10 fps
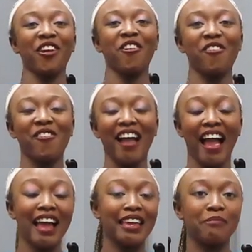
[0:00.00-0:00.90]
So
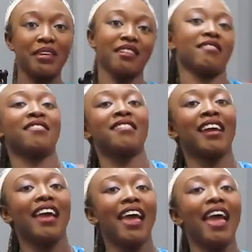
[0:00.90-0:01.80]
I am
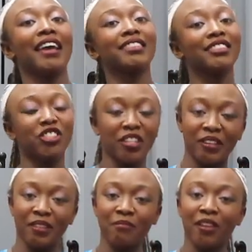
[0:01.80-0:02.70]
here at the
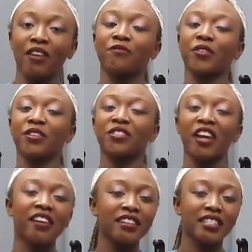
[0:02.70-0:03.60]
gym for the
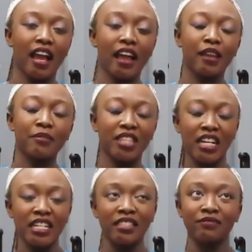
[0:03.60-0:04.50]
third time,
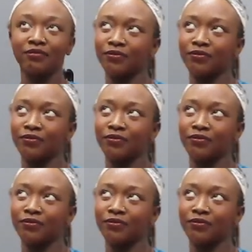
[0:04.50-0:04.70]
third,